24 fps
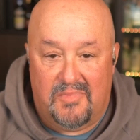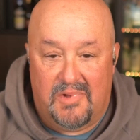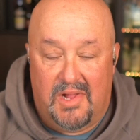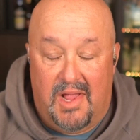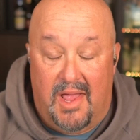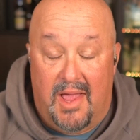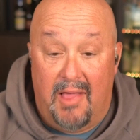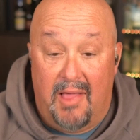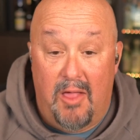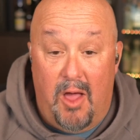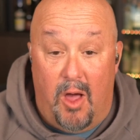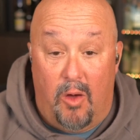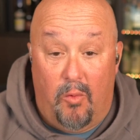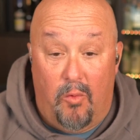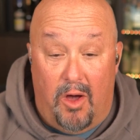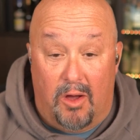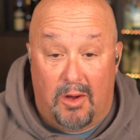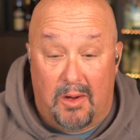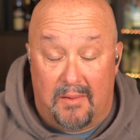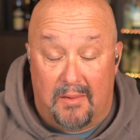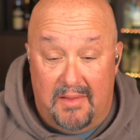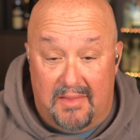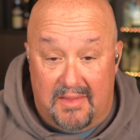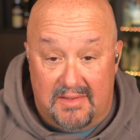Hello and
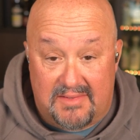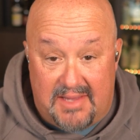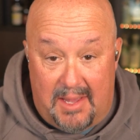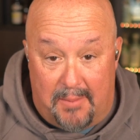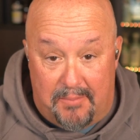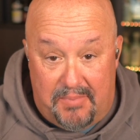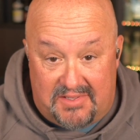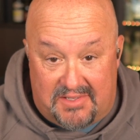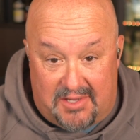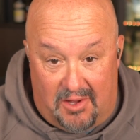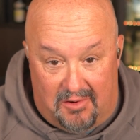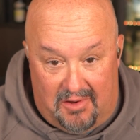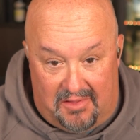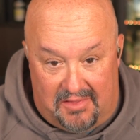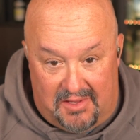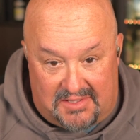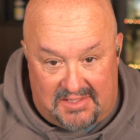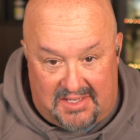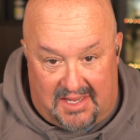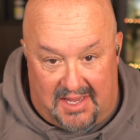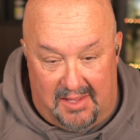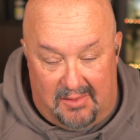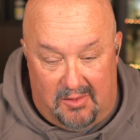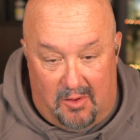welcome to this episode of the
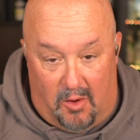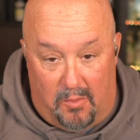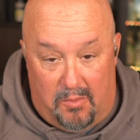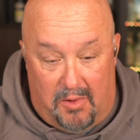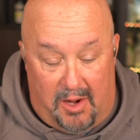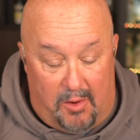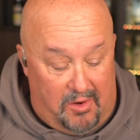Tequila Hombre,